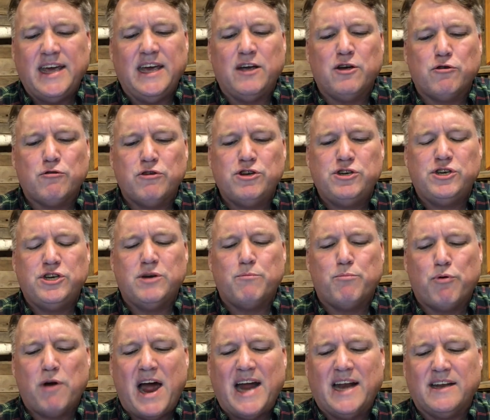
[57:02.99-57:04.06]
Christian
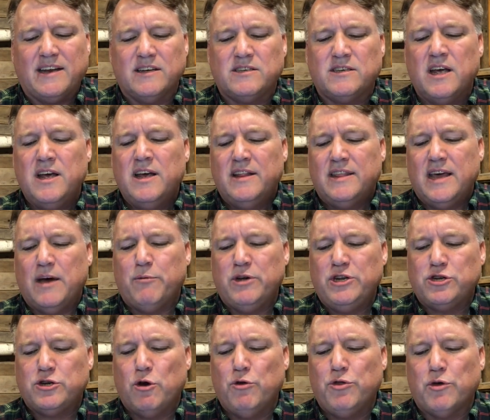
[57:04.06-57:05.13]
practice that we
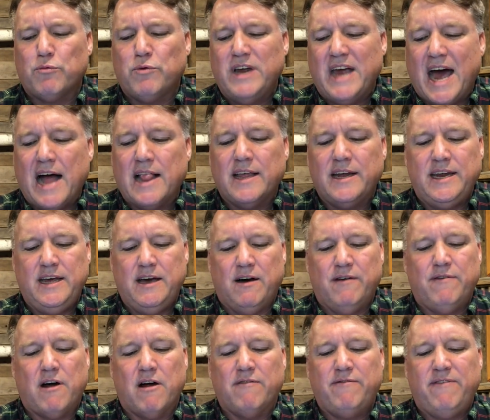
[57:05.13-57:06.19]
show the reality
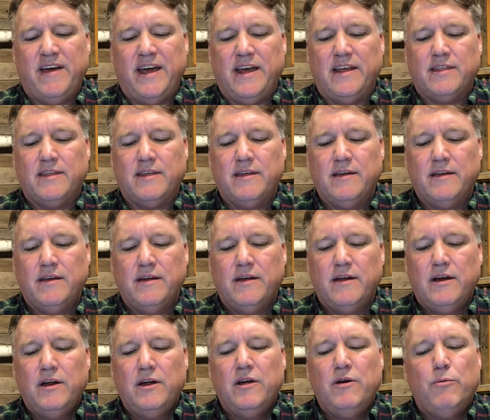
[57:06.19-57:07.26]
of our faith.
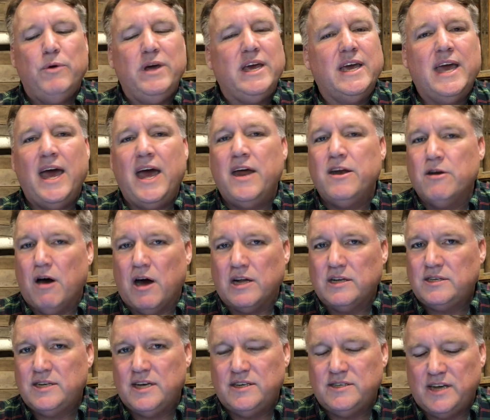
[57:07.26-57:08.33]
"We cannot,"
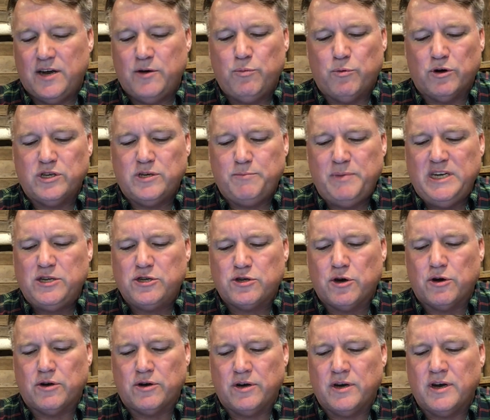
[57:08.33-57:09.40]
says Edwards, "be
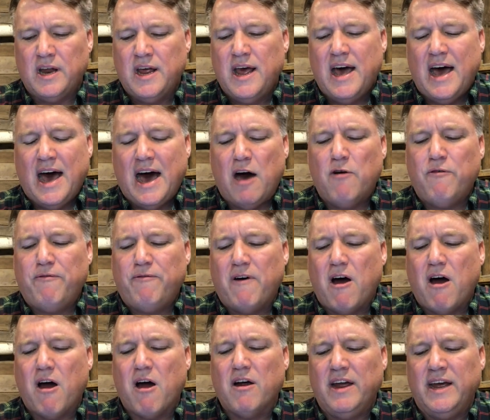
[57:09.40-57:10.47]
certain how
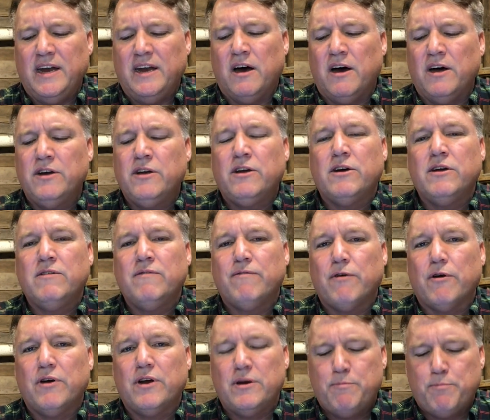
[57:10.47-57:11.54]
far an
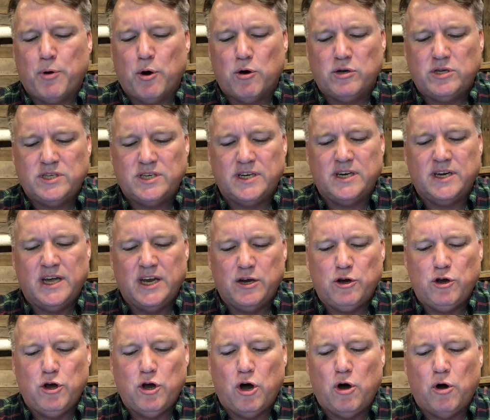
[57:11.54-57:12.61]
unconverted person
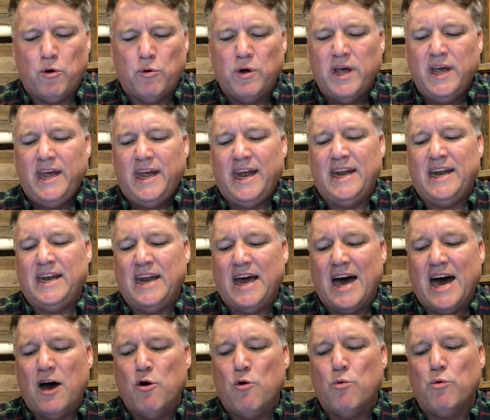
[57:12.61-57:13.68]
can go in an
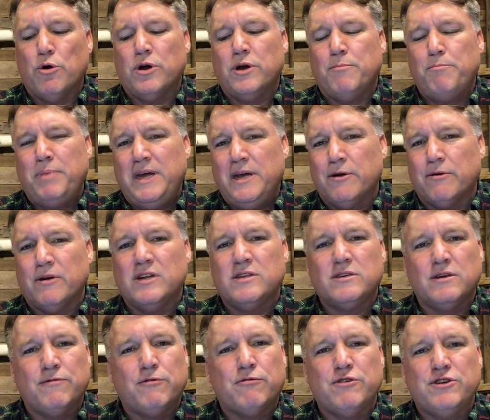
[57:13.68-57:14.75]
outward appearance
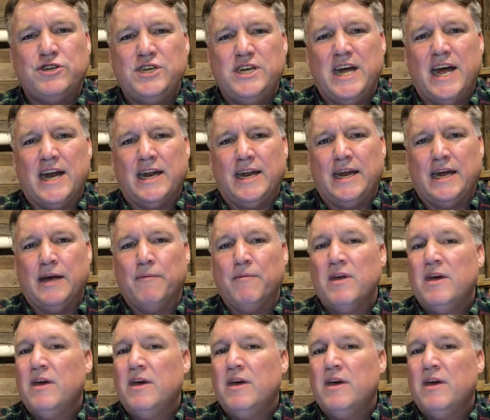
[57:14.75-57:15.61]
of Christianity."